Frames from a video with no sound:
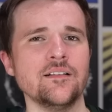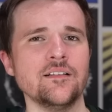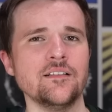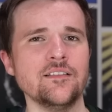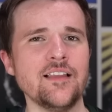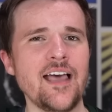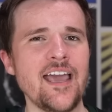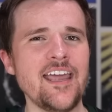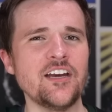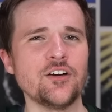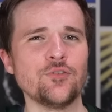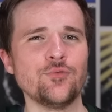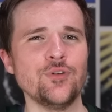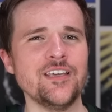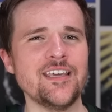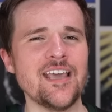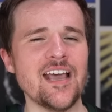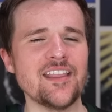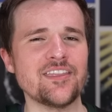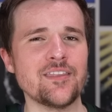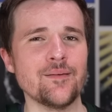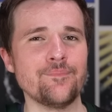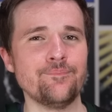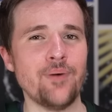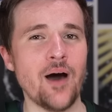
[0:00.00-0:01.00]
Later, we
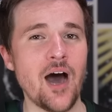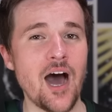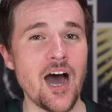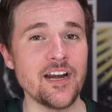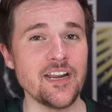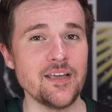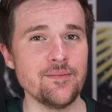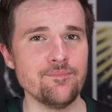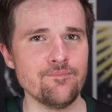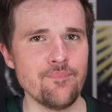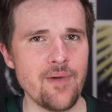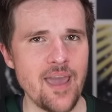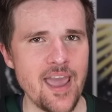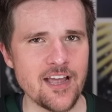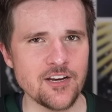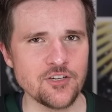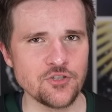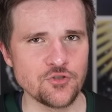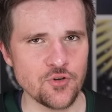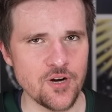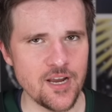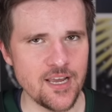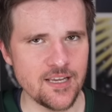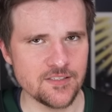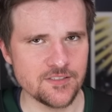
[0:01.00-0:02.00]
get the potting
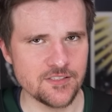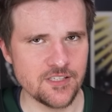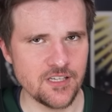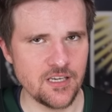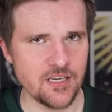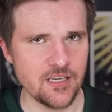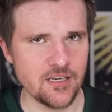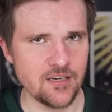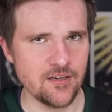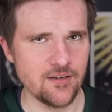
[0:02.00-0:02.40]
mandrake scene.